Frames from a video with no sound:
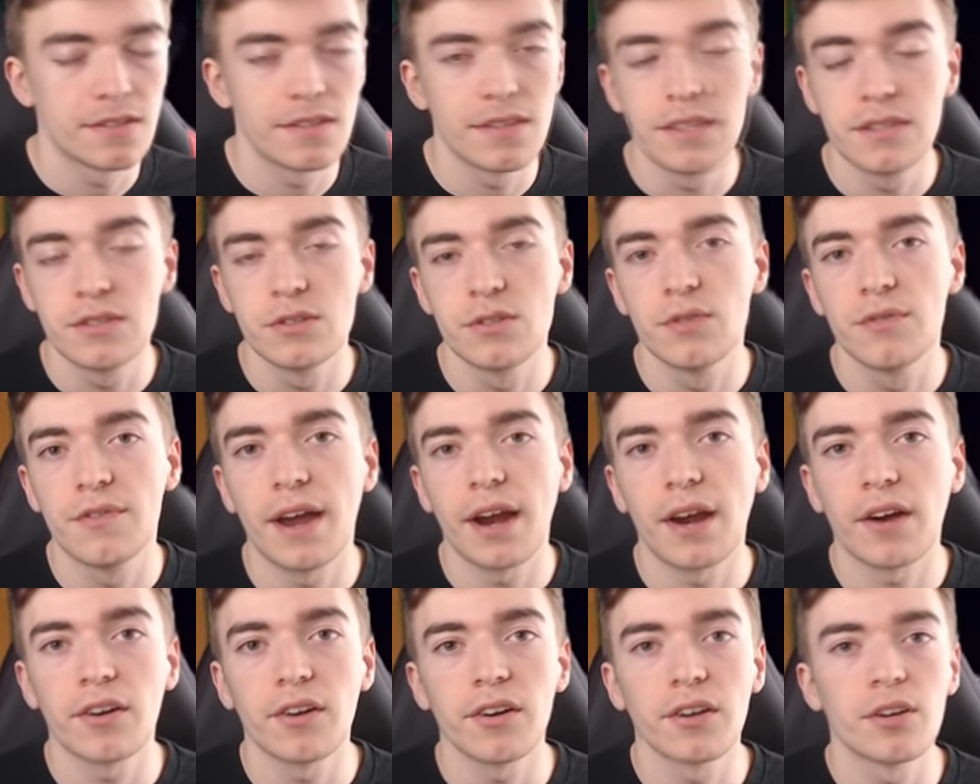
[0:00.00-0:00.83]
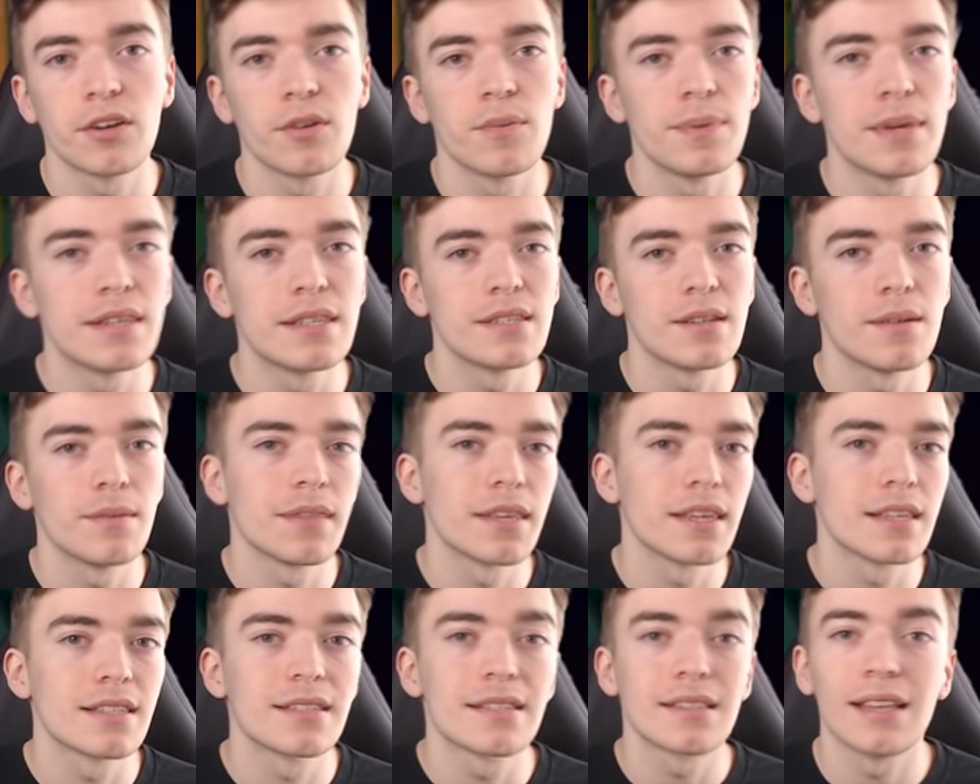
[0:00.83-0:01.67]
This new variant could be
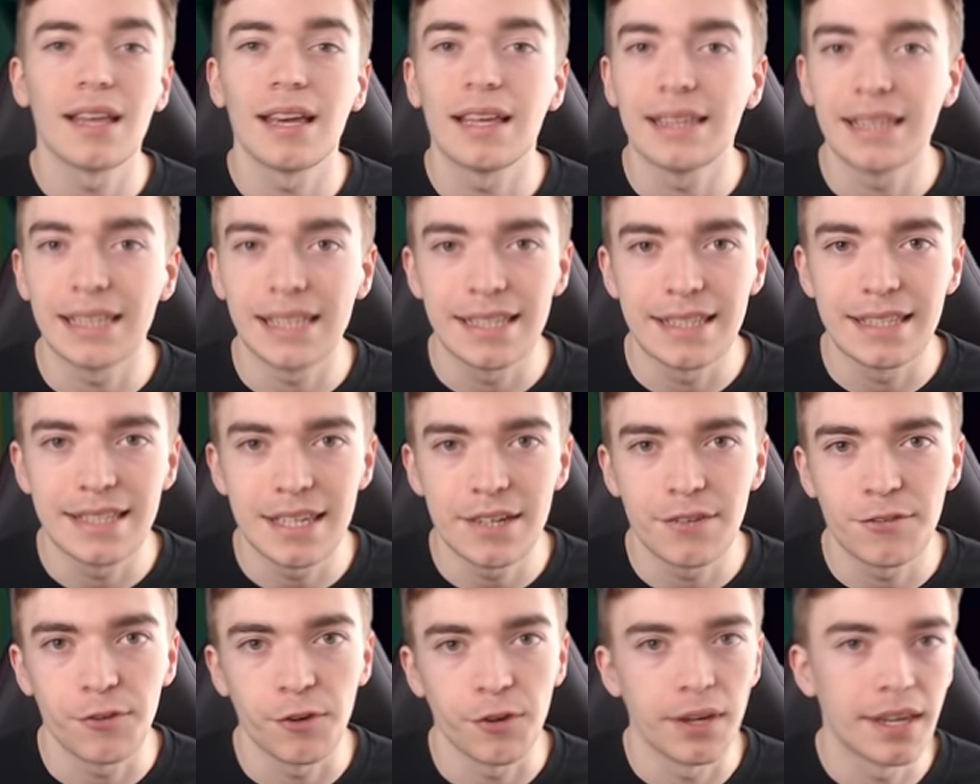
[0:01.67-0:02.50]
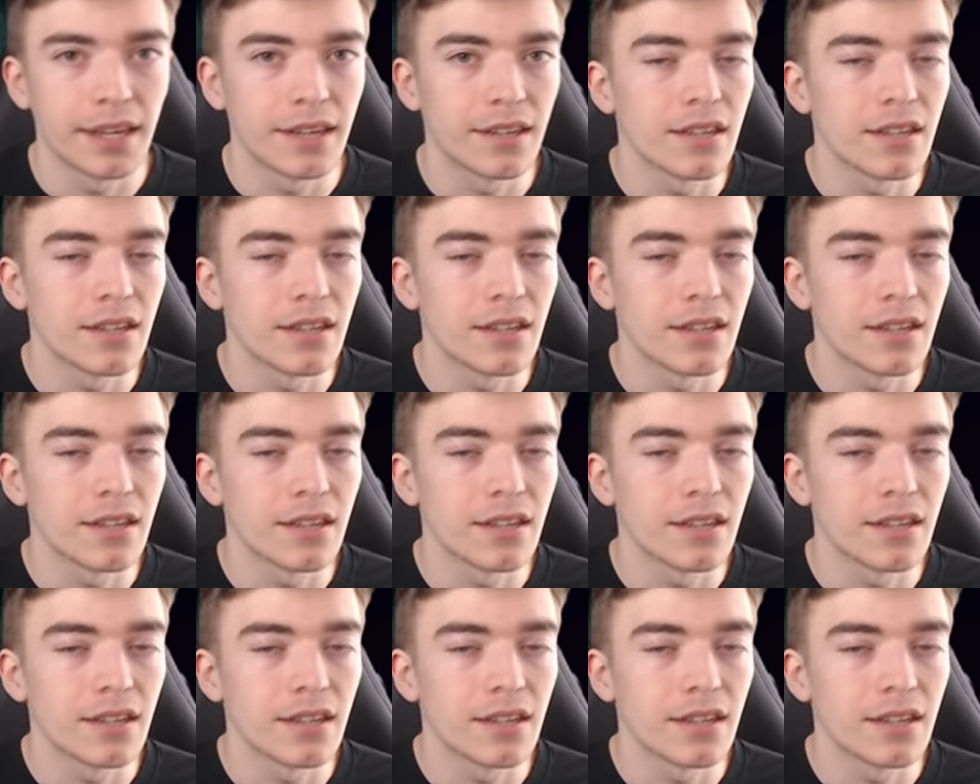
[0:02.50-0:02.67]
something slightly different.